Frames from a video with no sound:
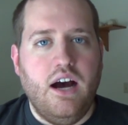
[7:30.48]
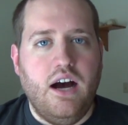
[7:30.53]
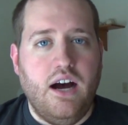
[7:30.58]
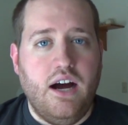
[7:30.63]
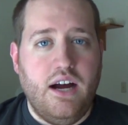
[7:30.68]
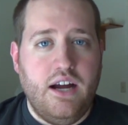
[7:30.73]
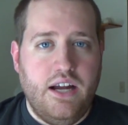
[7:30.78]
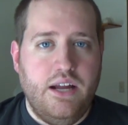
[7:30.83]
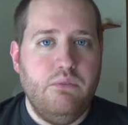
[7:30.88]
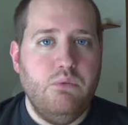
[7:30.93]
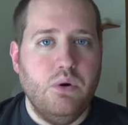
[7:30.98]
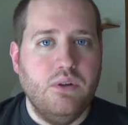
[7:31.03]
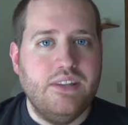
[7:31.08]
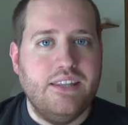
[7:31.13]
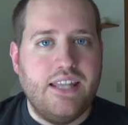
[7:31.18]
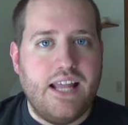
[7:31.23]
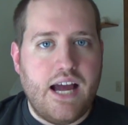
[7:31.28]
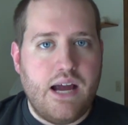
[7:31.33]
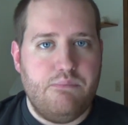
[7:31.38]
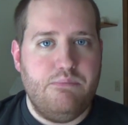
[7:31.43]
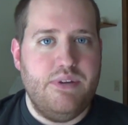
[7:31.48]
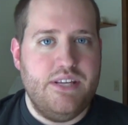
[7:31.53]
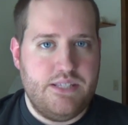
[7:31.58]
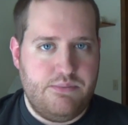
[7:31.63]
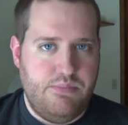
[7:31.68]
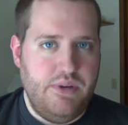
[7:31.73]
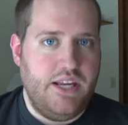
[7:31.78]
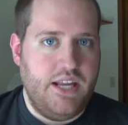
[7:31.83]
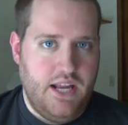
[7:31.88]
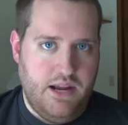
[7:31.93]
I will not be
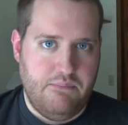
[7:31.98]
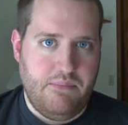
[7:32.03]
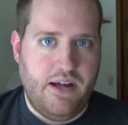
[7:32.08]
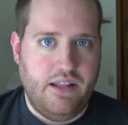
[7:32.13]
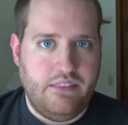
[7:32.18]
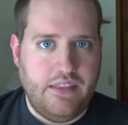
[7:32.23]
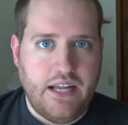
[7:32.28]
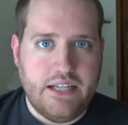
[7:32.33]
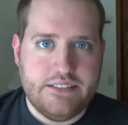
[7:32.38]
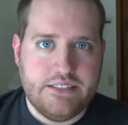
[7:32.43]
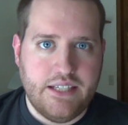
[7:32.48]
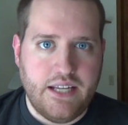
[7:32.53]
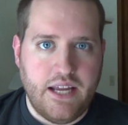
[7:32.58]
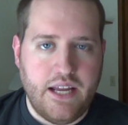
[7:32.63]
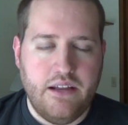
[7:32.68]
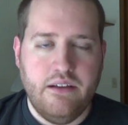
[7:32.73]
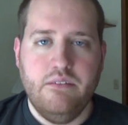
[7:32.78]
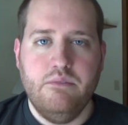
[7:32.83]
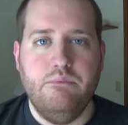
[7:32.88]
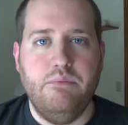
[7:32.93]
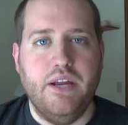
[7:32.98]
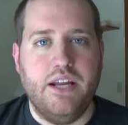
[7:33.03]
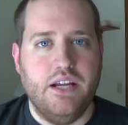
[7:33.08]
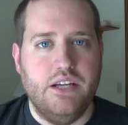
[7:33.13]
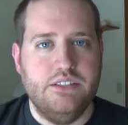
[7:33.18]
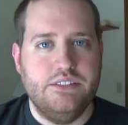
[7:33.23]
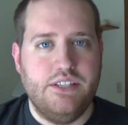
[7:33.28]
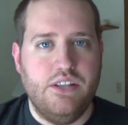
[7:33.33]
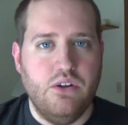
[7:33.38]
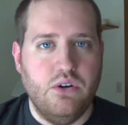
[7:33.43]
speaking about that today,
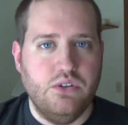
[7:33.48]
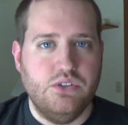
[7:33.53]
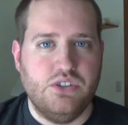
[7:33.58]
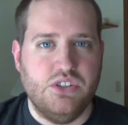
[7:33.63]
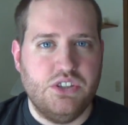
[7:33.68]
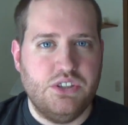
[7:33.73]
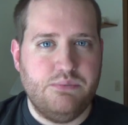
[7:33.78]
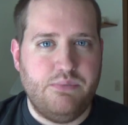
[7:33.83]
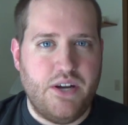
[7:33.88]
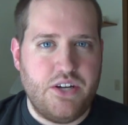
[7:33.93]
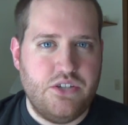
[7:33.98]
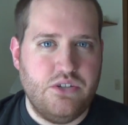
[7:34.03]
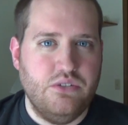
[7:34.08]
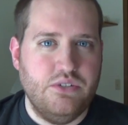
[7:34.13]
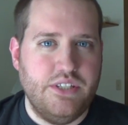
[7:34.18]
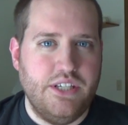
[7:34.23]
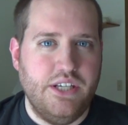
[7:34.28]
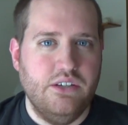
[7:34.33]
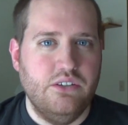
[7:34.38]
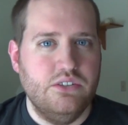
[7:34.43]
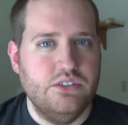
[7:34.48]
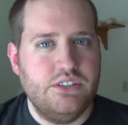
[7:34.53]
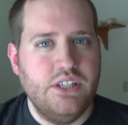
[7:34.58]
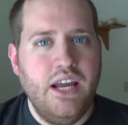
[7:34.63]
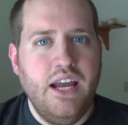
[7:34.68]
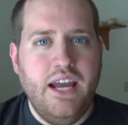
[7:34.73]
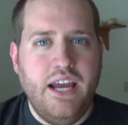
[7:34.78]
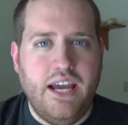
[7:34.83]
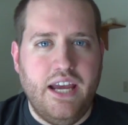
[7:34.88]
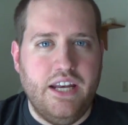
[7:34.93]
because those are special deals,
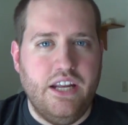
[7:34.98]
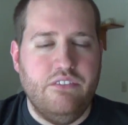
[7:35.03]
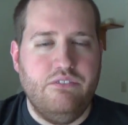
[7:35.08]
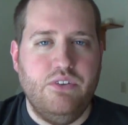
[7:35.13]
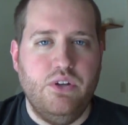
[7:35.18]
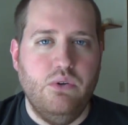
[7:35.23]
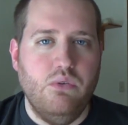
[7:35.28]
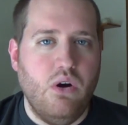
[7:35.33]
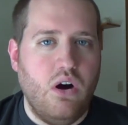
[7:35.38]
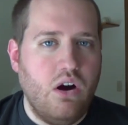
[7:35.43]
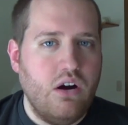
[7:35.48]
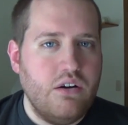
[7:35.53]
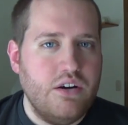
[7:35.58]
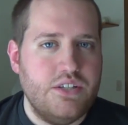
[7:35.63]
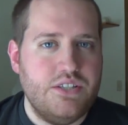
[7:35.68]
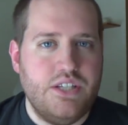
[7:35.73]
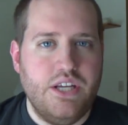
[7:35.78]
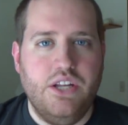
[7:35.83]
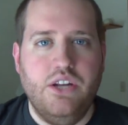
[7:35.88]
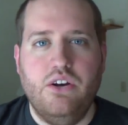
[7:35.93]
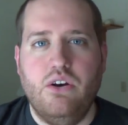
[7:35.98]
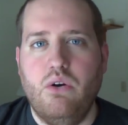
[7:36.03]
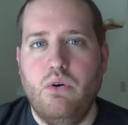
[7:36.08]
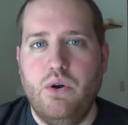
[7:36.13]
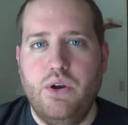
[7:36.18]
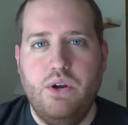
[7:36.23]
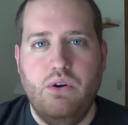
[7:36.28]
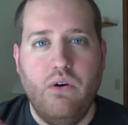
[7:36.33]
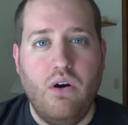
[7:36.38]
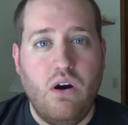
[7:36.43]
and if you are a senior or
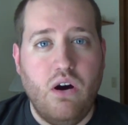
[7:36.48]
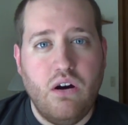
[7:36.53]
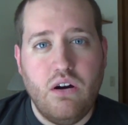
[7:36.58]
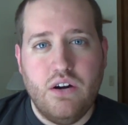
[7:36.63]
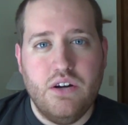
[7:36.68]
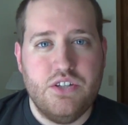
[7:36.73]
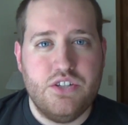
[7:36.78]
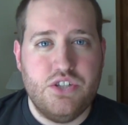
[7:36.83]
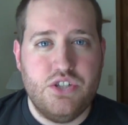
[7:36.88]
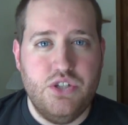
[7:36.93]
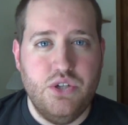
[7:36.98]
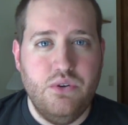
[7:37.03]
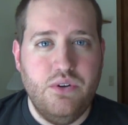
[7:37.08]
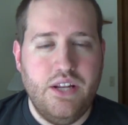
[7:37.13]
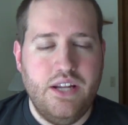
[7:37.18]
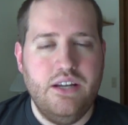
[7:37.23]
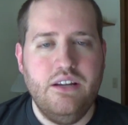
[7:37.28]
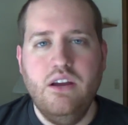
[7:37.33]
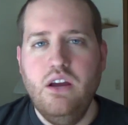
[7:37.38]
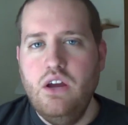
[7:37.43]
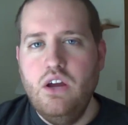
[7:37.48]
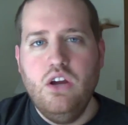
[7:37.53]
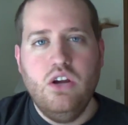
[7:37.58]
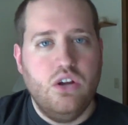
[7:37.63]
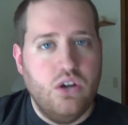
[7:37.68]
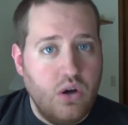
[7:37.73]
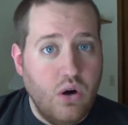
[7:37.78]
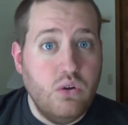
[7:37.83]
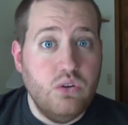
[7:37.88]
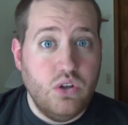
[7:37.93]
you are a student,
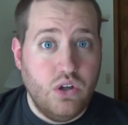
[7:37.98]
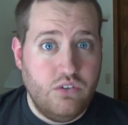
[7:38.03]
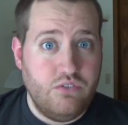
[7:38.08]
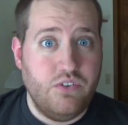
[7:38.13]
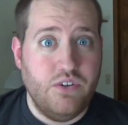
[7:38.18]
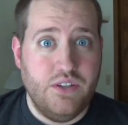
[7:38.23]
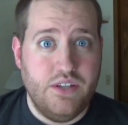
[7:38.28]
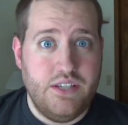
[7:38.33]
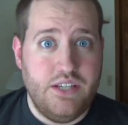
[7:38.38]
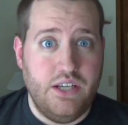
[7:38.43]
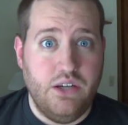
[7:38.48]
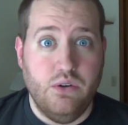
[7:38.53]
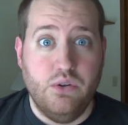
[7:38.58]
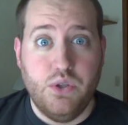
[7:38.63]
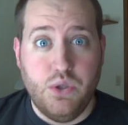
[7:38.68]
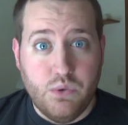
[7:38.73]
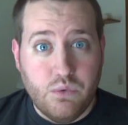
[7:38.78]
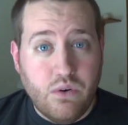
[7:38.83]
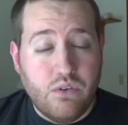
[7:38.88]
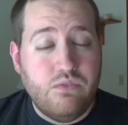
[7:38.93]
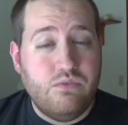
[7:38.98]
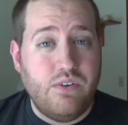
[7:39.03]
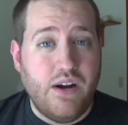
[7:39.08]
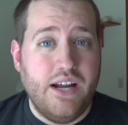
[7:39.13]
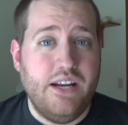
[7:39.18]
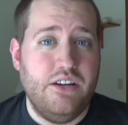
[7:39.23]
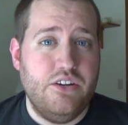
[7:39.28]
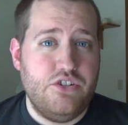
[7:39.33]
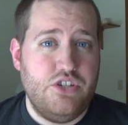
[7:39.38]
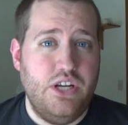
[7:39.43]
go look for the deal. You will
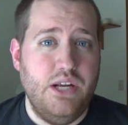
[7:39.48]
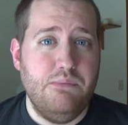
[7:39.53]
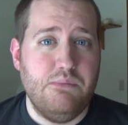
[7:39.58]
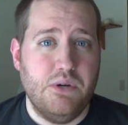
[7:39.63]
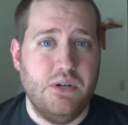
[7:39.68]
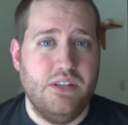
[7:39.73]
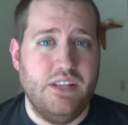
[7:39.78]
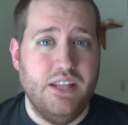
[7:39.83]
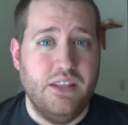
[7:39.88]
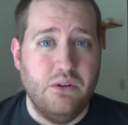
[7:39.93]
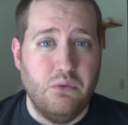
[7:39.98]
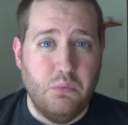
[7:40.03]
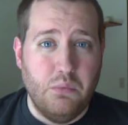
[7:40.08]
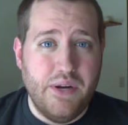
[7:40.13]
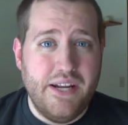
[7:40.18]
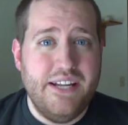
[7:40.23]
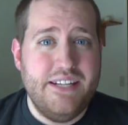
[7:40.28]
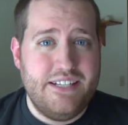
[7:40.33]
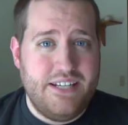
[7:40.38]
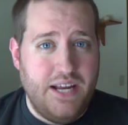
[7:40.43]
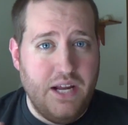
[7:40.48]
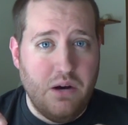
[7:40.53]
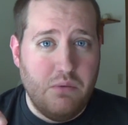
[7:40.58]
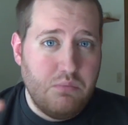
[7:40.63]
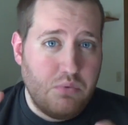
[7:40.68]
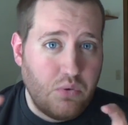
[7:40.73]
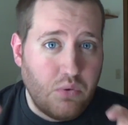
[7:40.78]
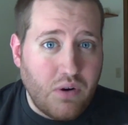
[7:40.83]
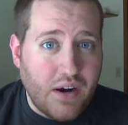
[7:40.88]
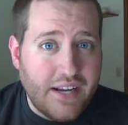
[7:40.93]
find it cheaper than the retail
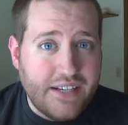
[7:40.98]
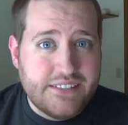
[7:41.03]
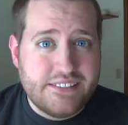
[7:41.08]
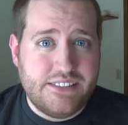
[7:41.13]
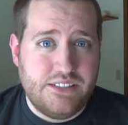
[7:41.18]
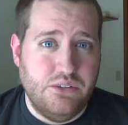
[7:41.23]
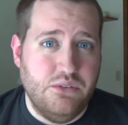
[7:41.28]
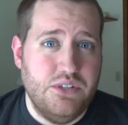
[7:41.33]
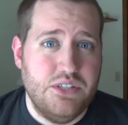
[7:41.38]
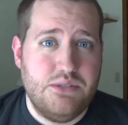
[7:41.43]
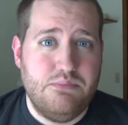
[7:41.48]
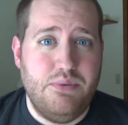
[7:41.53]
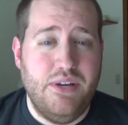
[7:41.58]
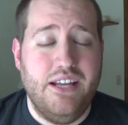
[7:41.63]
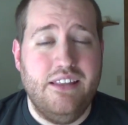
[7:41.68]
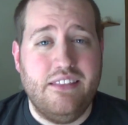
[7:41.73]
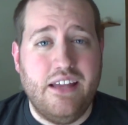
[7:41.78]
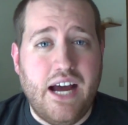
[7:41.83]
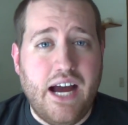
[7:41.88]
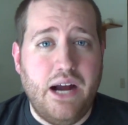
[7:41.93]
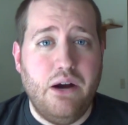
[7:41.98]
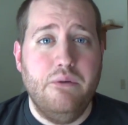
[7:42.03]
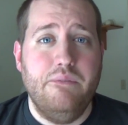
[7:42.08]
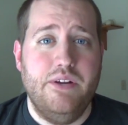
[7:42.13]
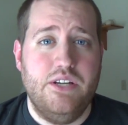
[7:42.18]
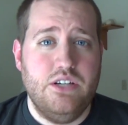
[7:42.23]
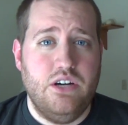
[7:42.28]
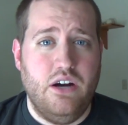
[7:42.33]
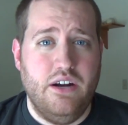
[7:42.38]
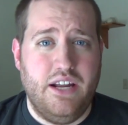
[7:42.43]
price, so to speak, that I will be
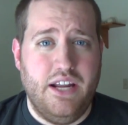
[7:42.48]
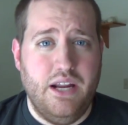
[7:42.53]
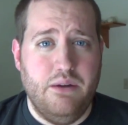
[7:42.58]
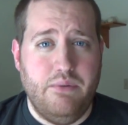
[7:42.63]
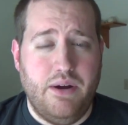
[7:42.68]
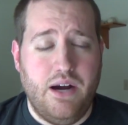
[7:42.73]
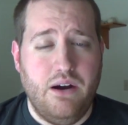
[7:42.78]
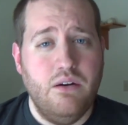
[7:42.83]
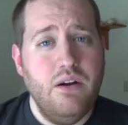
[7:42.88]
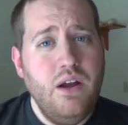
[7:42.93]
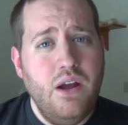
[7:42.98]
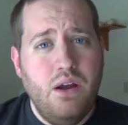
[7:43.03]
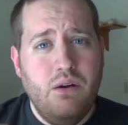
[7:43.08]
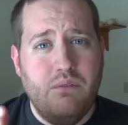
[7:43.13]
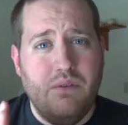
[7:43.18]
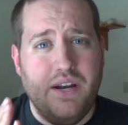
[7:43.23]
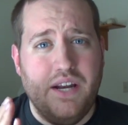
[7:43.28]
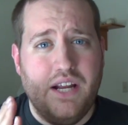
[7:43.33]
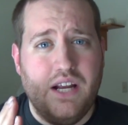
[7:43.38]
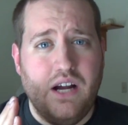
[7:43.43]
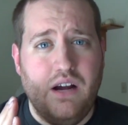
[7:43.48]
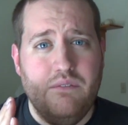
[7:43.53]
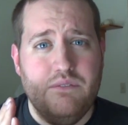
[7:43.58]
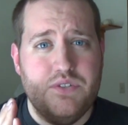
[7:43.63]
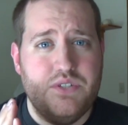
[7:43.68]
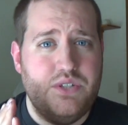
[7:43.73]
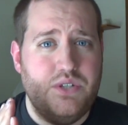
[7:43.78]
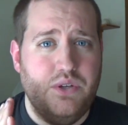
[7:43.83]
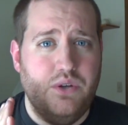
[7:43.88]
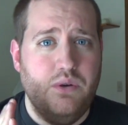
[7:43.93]
talking about when it
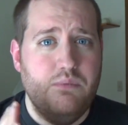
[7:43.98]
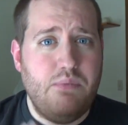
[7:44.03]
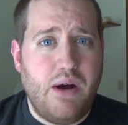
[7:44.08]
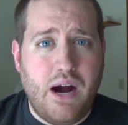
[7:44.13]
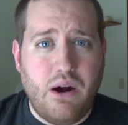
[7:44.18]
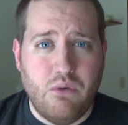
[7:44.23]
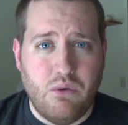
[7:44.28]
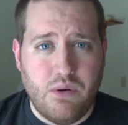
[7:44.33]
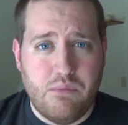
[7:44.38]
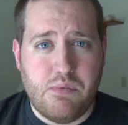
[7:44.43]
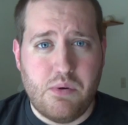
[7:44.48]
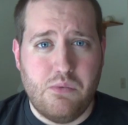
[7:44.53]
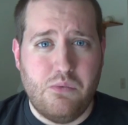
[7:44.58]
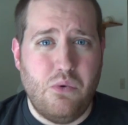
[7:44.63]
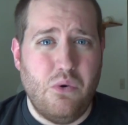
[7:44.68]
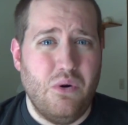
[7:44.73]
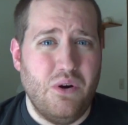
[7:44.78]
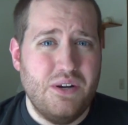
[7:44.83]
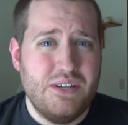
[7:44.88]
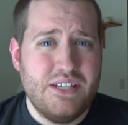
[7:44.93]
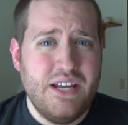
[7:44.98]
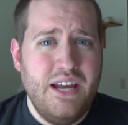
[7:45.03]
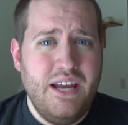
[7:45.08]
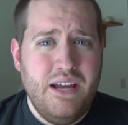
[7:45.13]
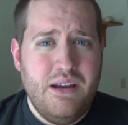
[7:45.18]
comes to Power Up Rewards,